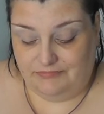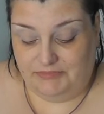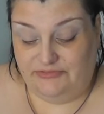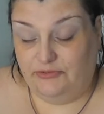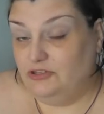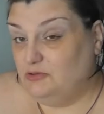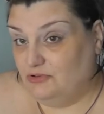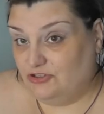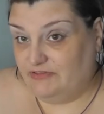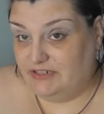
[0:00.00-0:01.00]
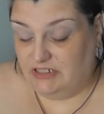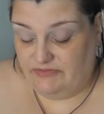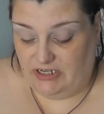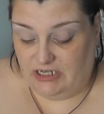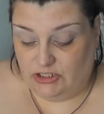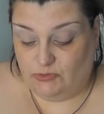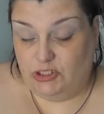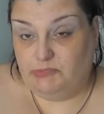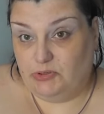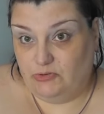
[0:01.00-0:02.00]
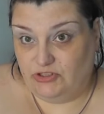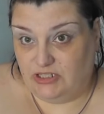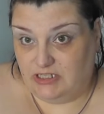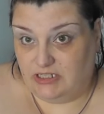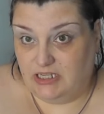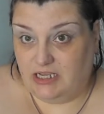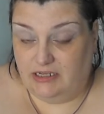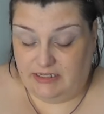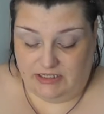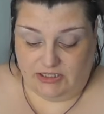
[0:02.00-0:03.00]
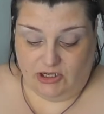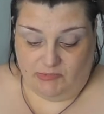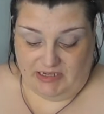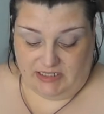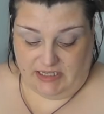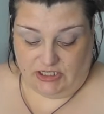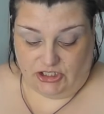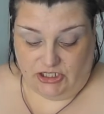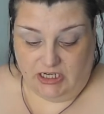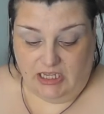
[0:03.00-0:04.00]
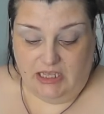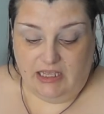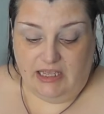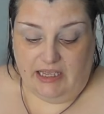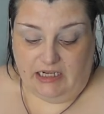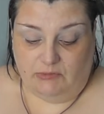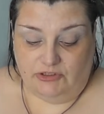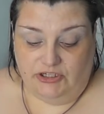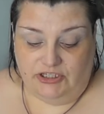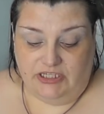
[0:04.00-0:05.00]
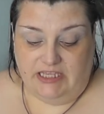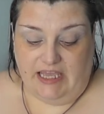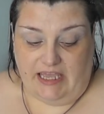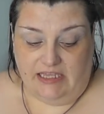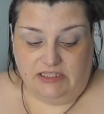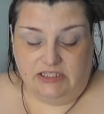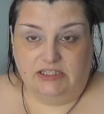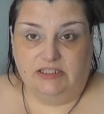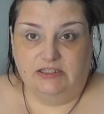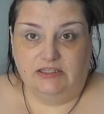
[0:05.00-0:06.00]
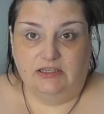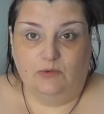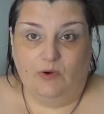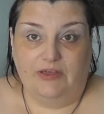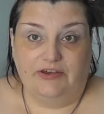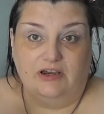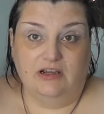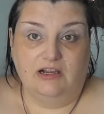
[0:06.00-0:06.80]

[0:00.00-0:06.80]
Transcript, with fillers: before you watch the rest of the video, I just want you to pause this, go down to the comments section, and I want you to guess whether